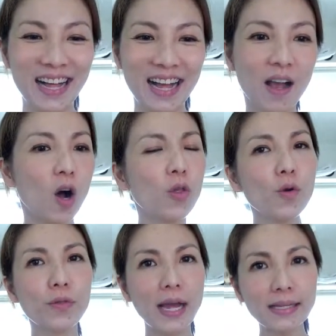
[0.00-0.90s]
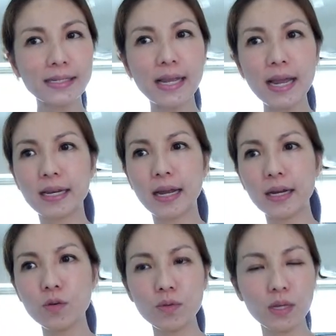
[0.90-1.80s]
Although that said, I
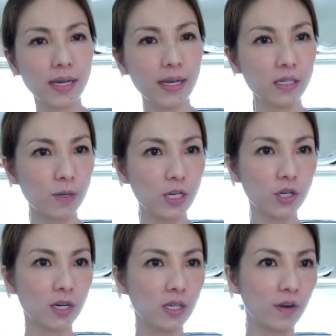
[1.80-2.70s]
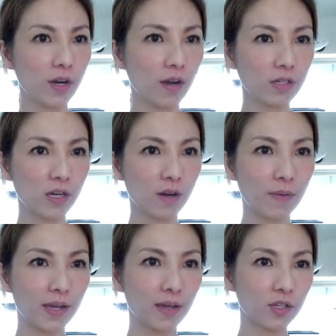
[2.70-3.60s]
don't think I speak Chinese very often on
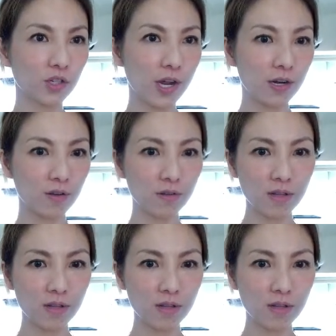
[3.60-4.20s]
my channel.